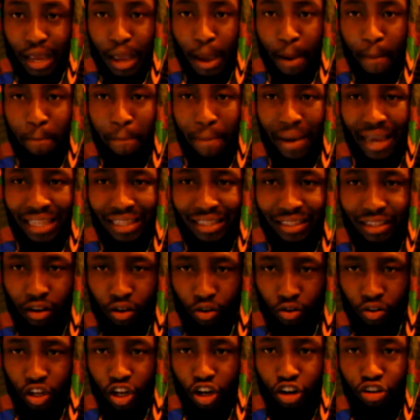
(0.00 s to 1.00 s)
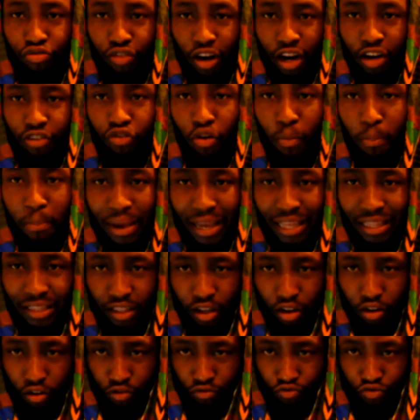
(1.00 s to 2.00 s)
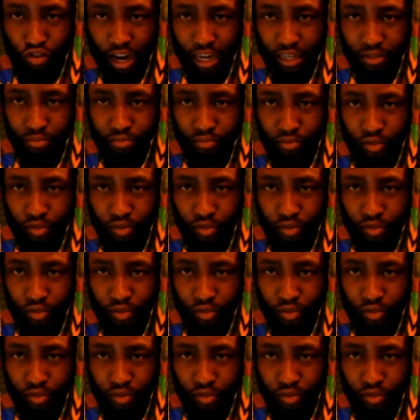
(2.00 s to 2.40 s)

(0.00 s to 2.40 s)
Mendel, Mendel, right?